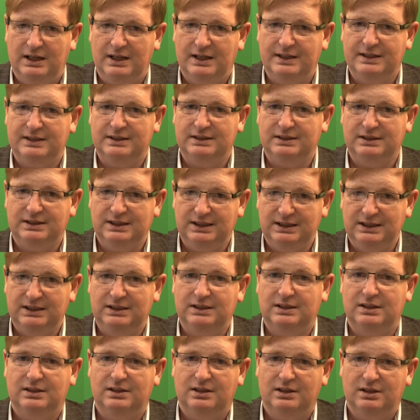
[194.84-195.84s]
And
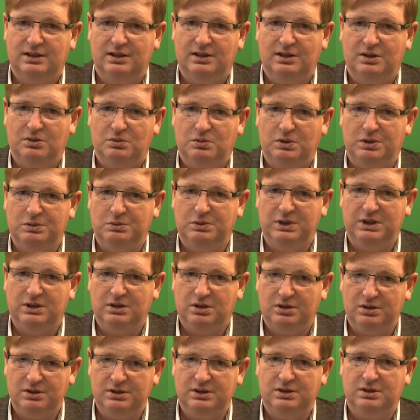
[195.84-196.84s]
indeed, when we
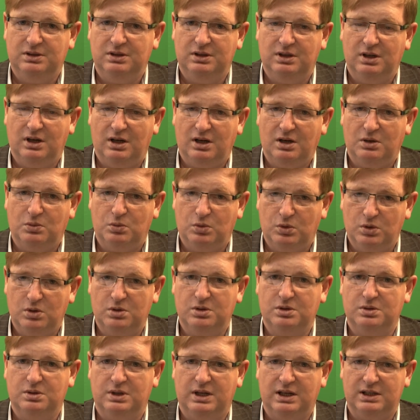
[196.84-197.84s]
could, or
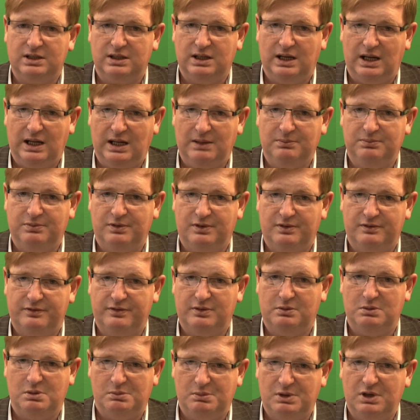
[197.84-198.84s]
were getting help
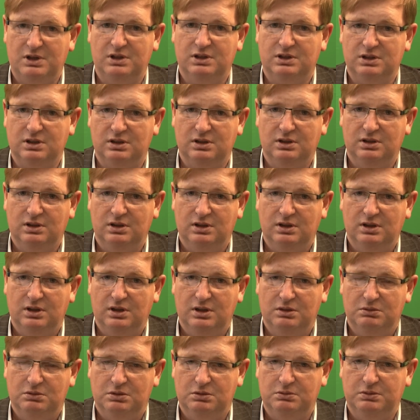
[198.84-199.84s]
from America,
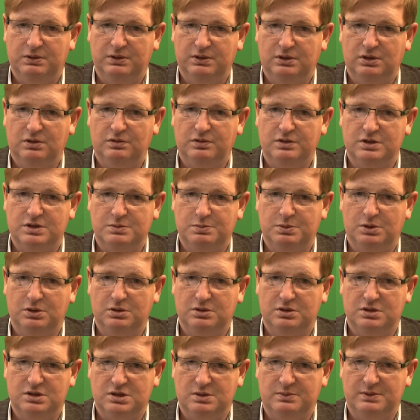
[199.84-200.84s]
when we went over and
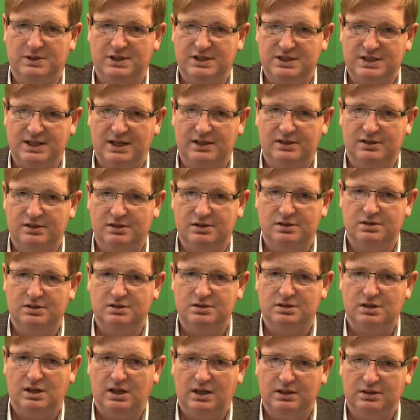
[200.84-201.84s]
spoke to some of the
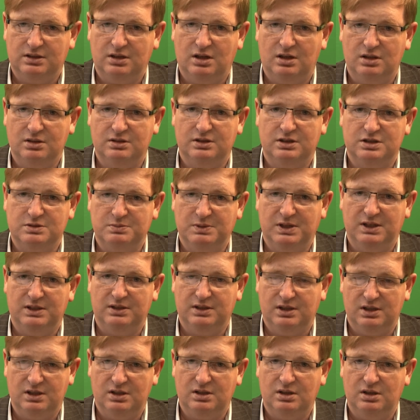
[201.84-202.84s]
senators and
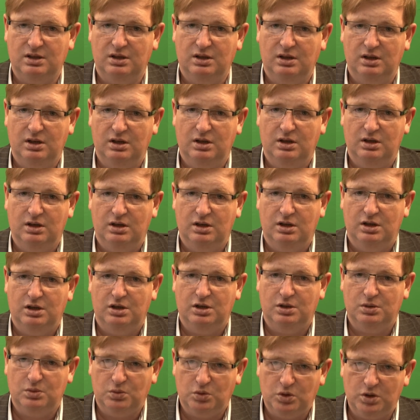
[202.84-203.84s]
congressmen there,
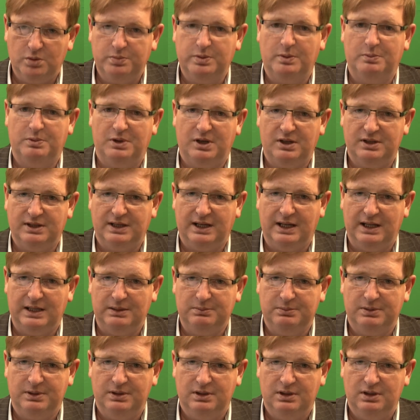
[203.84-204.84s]
who were prepared to
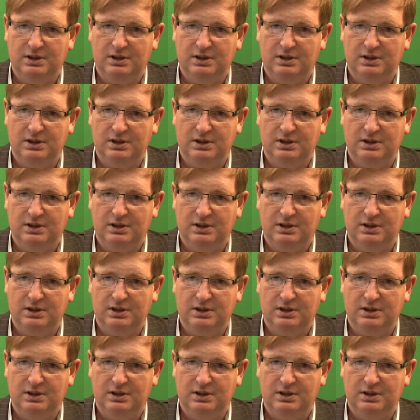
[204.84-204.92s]
help,